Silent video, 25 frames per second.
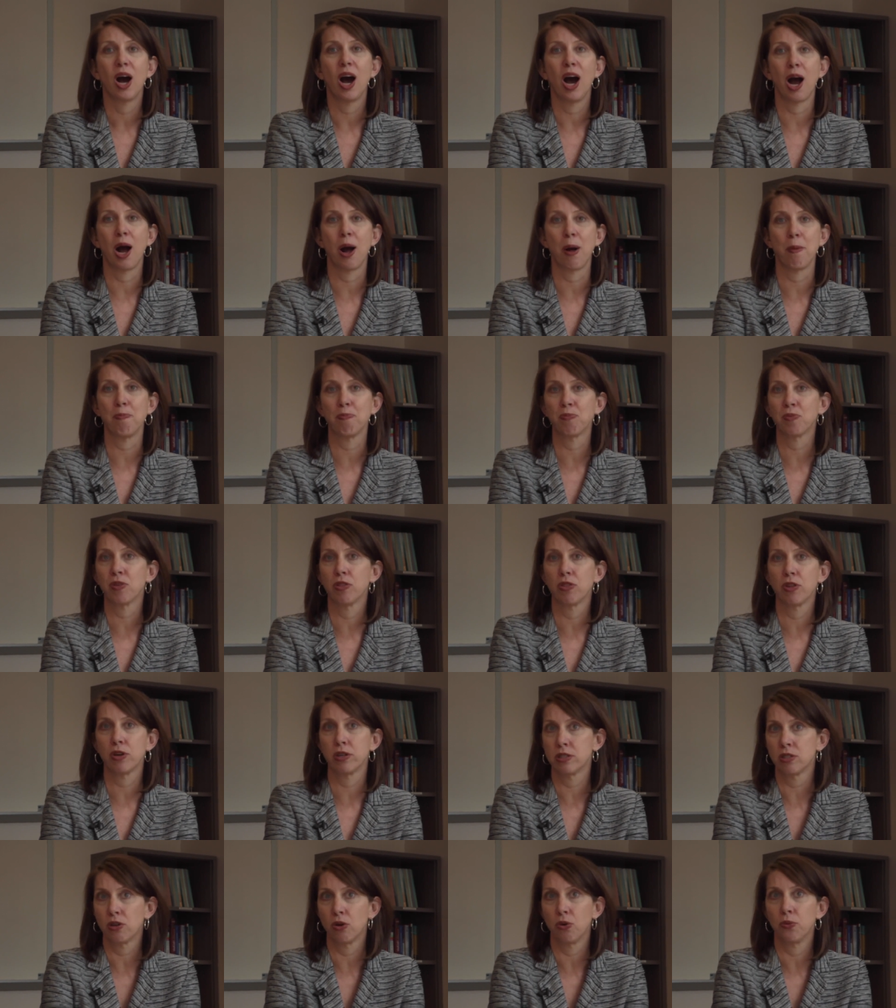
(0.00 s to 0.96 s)
Um,
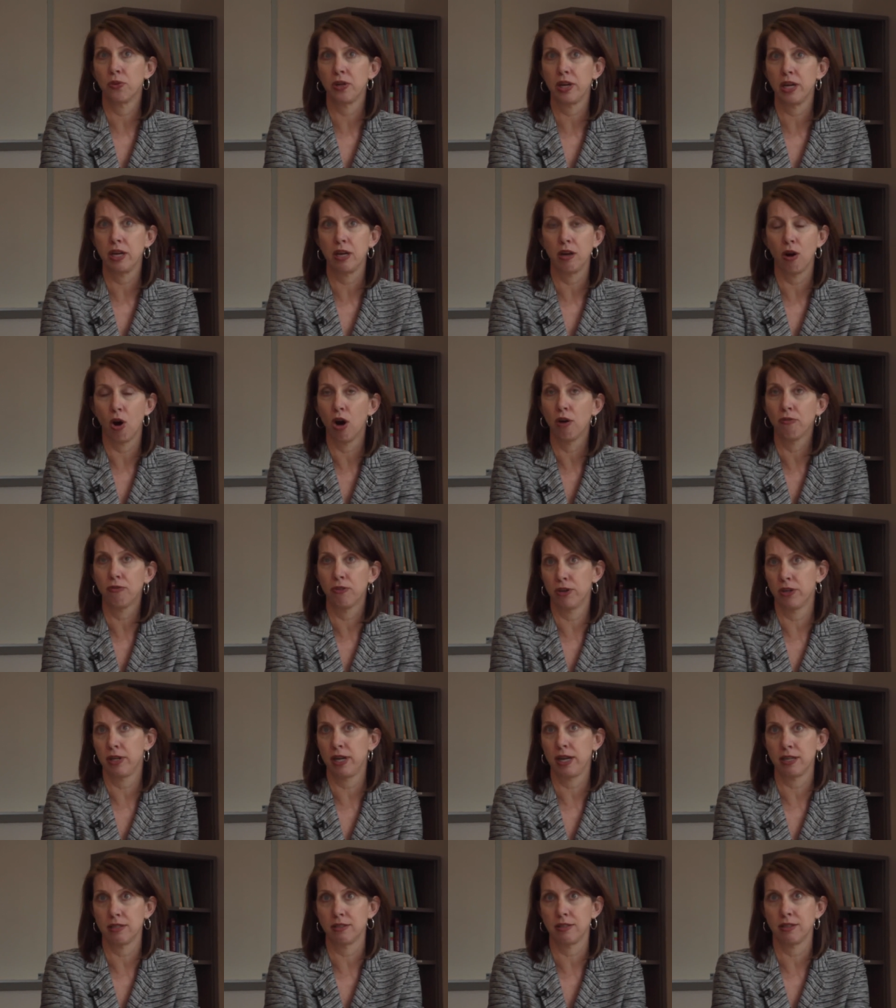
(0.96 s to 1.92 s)
it's only
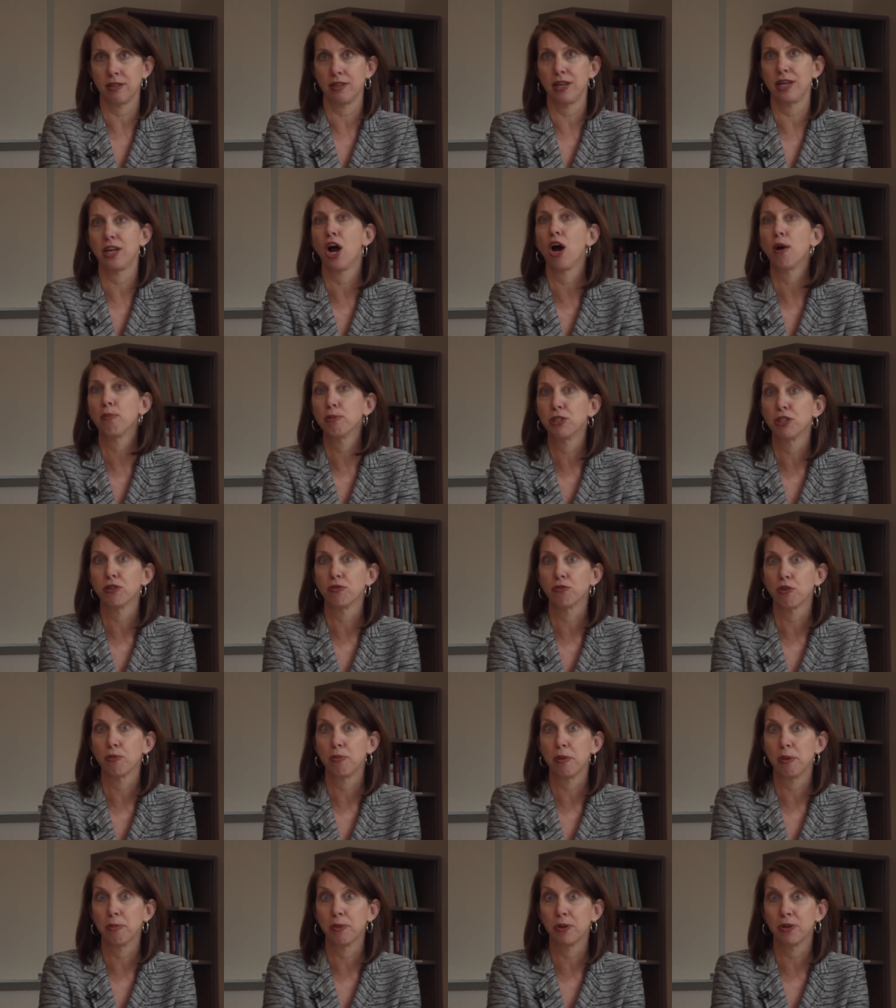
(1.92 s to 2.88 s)
offered as a, an option
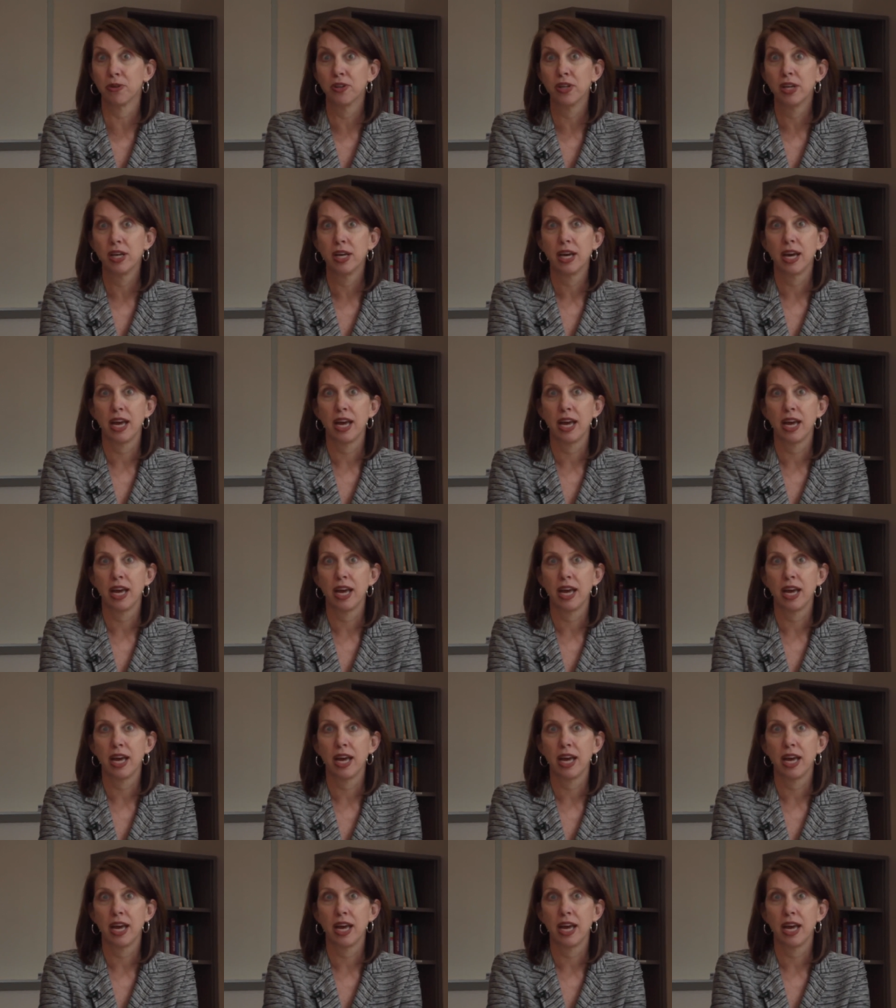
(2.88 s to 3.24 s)
for people.